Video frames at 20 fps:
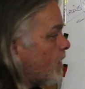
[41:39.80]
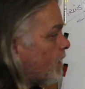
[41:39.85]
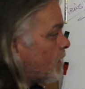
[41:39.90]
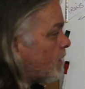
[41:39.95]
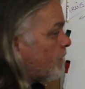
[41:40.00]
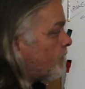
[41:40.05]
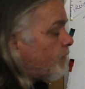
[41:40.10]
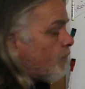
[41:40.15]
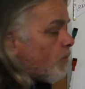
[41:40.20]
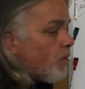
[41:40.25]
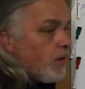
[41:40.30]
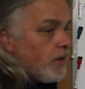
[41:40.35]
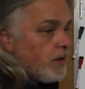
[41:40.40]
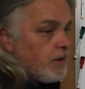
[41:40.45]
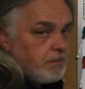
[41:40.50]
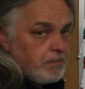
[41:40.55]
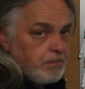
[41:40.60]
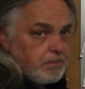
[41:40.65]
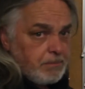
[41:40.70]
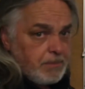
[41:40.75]
for
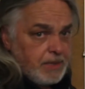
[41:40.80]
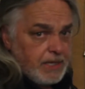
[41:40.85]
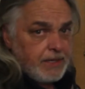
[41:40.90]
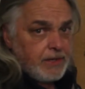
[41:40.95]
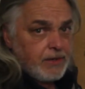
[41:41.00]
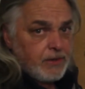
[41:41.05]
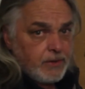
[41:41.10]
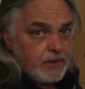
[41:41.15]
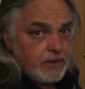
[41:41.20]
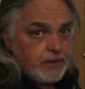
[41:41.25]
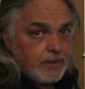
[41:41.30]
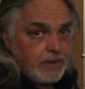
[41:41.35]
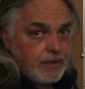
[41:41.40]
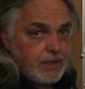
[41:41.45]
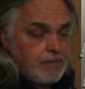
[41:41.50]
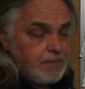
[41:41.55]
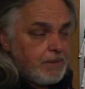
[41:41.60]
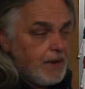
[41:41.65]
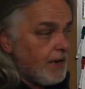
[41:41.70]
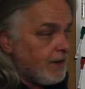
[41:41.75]
meteor
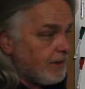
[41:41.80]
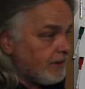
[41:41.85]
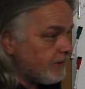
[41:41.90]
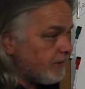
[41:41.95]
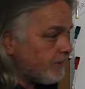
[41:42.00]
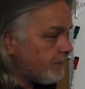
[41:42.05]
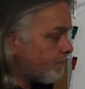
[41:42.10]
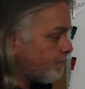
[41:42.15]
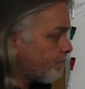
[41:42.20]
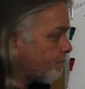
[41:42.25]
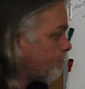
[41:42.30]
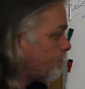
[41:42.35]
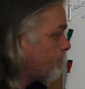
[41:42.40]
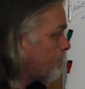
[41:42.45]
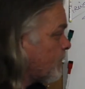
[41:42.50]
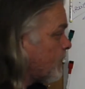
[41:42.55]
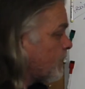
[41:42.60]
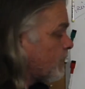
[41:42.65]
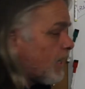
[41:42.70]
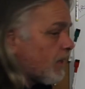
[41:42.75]
impacts,
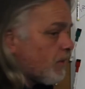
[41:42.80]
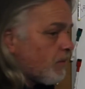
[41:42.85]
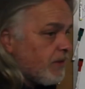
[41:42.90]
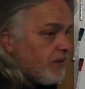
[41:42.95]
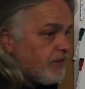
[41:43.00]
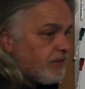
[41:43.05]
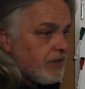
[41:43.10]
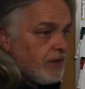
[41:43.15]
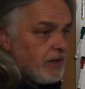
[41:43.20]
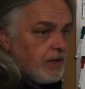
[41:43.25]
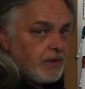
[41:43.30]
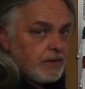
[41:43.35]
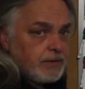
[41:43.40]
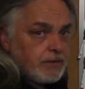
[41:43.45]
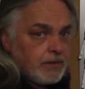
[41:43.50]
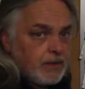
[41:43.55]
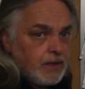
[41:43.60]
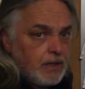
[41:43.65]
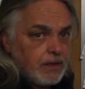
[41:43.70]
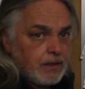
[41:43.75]
like we saw
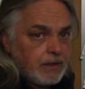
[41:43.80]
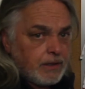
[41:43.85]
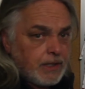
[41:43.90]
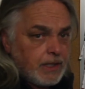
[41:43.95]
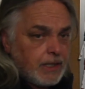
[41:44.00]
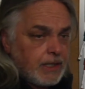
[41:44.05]
on